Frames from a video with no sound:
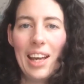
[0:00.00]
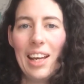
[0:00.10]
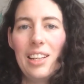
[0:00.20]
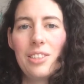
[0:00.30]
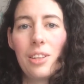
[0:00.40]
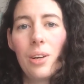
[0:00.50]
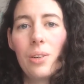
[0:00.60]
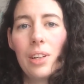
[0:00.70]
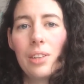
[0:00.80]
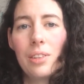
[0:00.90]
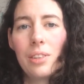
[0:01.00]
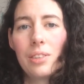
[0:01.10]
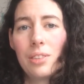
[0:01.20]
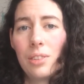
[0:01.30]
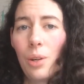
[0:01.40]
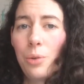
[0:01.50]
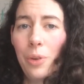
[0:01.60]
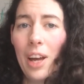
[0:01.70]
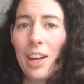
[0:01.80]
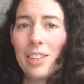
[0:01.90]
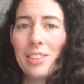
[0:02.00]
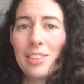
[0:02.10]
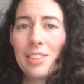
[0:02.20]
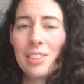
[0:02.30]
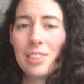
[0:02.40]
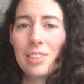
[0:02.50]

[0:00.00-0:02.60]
It is going so fast